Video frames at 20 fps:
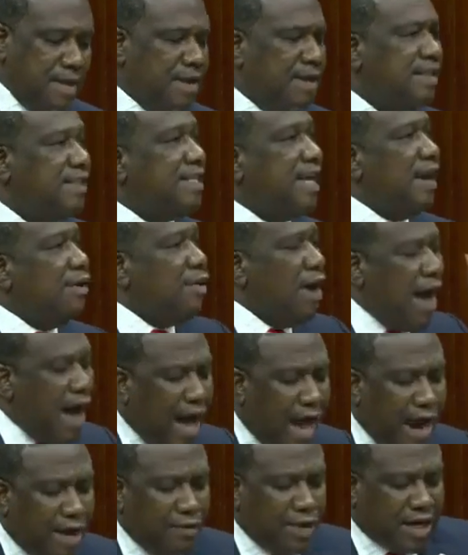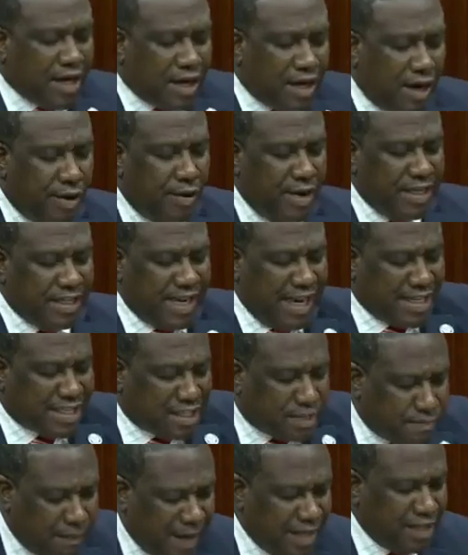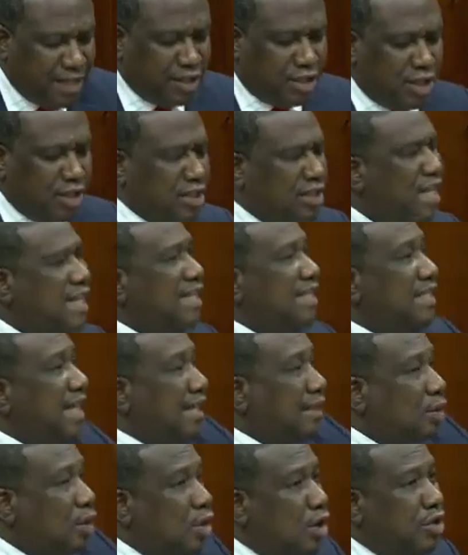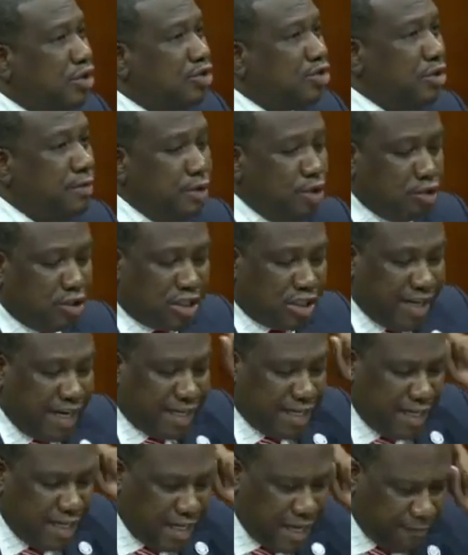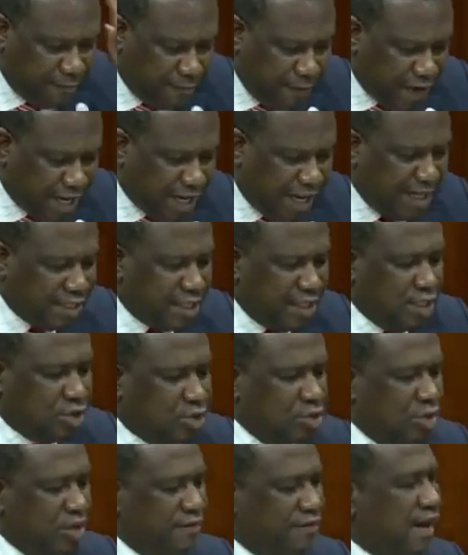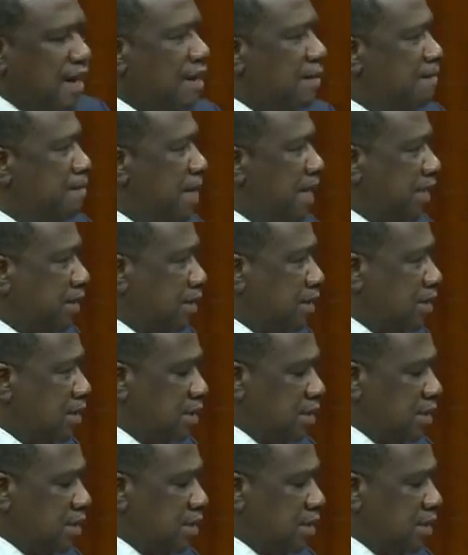there are recurrent expenditures that contribute significantly to development